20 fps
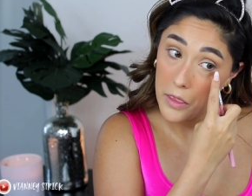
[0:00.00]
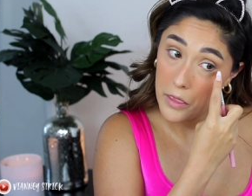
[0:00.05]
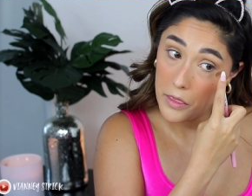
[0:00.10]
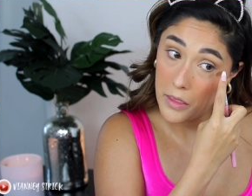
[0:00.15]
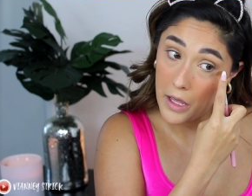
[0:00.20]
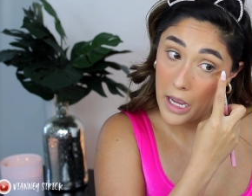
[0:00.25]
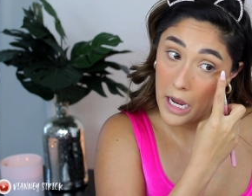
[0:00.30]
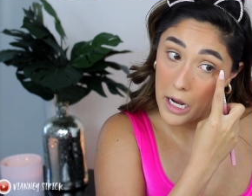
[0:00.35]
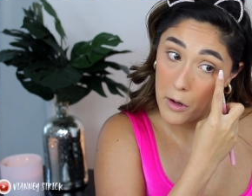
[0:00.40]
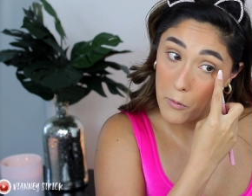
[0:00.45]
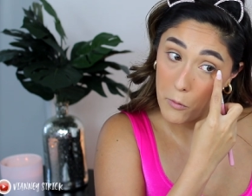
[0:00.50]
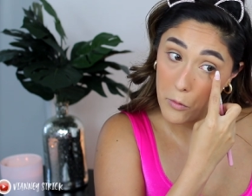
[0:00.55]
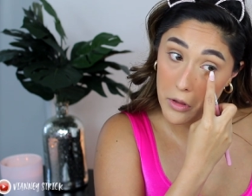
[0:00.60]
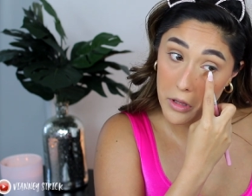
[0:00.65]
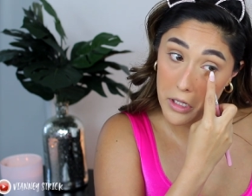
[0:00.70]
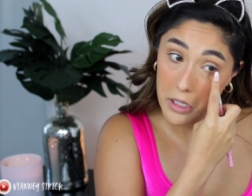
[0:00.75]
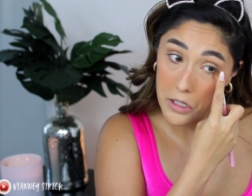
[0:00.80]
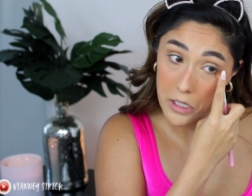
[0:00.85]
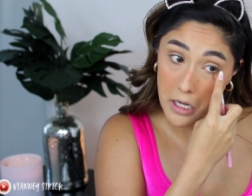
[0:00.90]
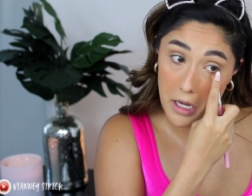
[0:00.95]
That
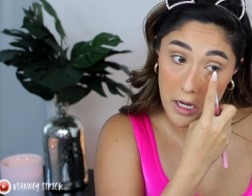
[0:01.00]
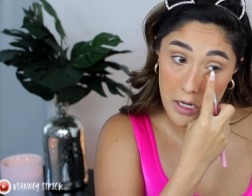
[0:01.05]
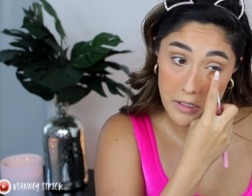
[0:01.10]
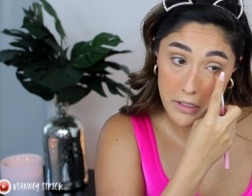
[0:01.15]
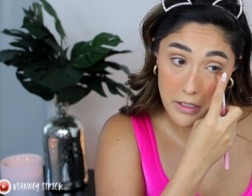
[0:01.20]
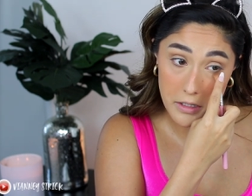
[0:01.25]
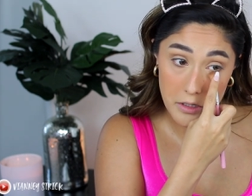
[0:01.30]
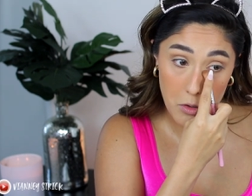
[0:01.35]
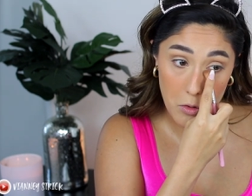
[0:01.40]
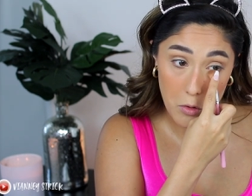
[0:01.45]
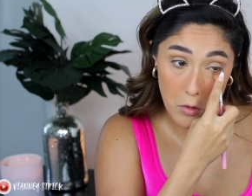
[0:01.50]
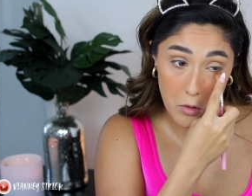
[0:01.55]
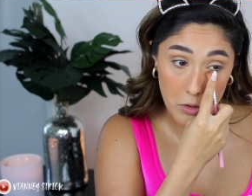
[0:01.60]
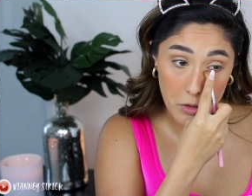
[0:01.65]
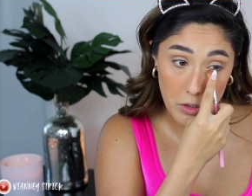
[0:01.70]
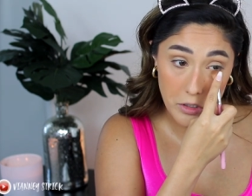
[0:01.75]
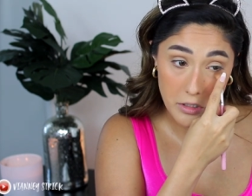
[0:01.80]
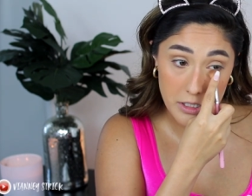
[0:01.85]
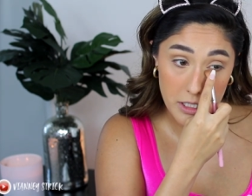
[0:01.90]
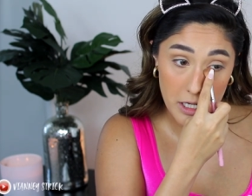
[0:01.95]
really ties in the whole
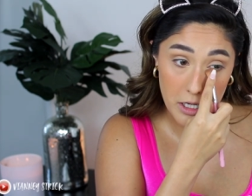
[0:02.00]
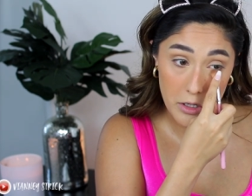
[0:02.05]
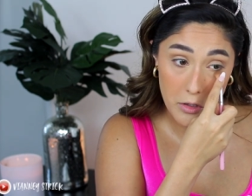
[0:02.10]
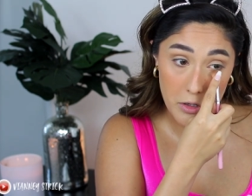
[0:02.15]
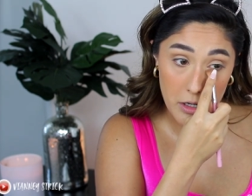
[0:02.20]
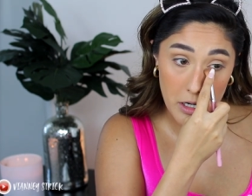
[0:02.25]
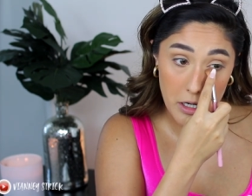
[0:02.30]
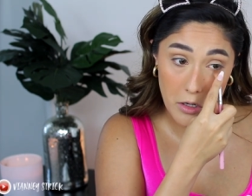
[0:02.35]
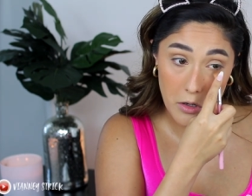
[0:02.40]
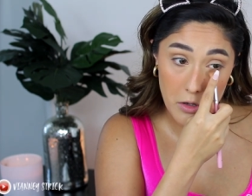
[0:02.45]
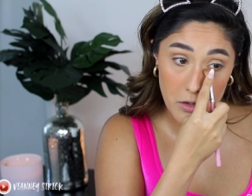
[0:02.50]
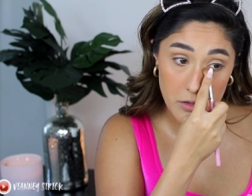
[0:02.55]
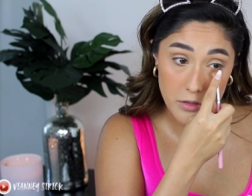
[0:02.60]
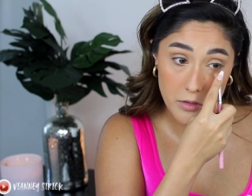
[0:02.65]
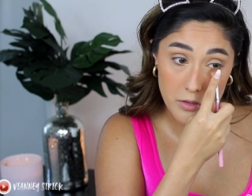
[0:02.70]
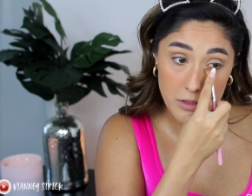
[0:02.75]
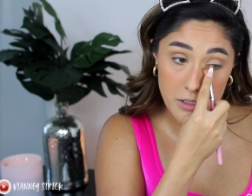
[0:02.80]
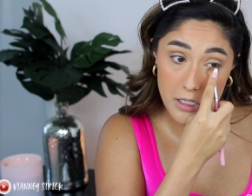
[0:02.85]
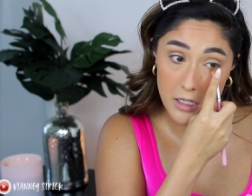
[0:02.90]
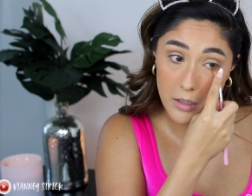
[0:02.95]
look together and
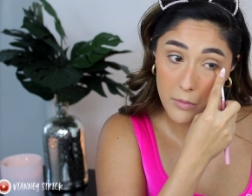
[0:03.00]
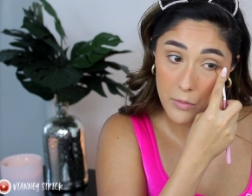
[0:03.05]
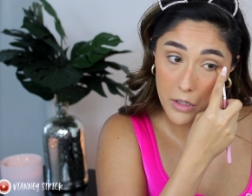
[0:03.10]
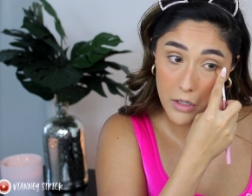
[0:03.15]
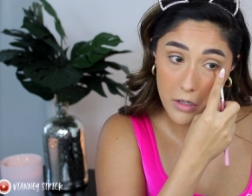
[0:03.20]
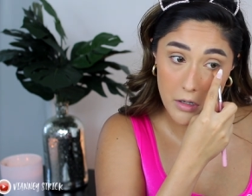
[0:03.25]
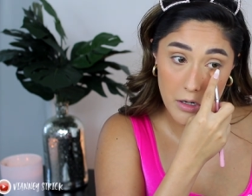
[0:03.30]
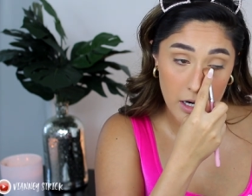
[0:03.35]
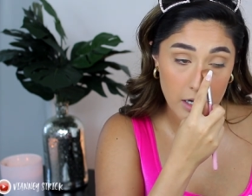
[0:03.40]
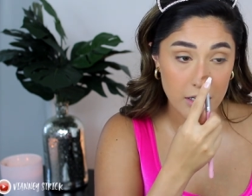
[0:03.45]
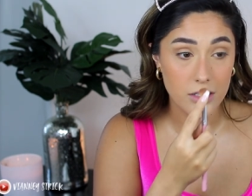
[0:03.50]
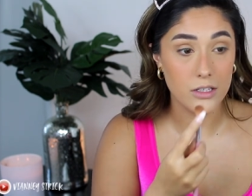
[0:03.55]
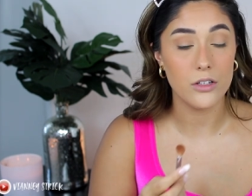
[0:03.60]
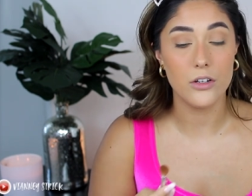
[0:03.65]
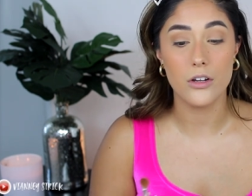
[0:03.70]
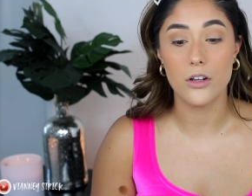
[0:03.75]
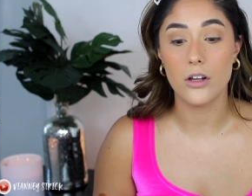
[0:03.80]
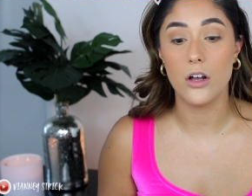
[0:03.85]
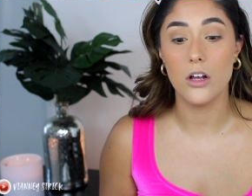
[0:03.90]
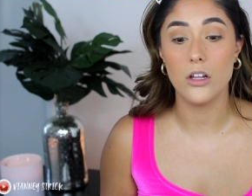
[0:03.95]
also it's gonna make your eyes
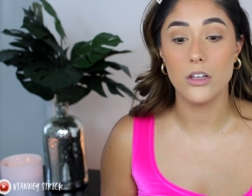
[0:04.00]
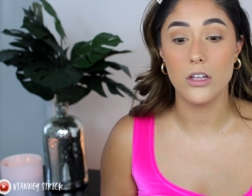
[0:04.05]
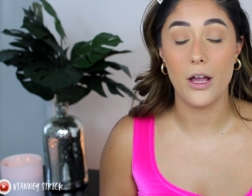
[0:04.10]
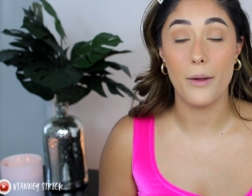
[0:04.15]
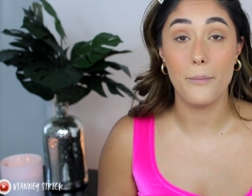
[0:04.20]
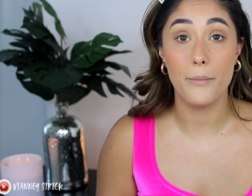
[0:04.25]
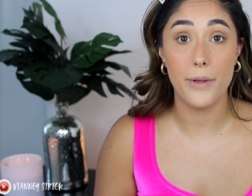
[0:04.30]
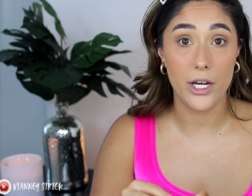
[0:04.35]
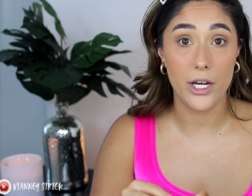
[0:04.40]
look a lot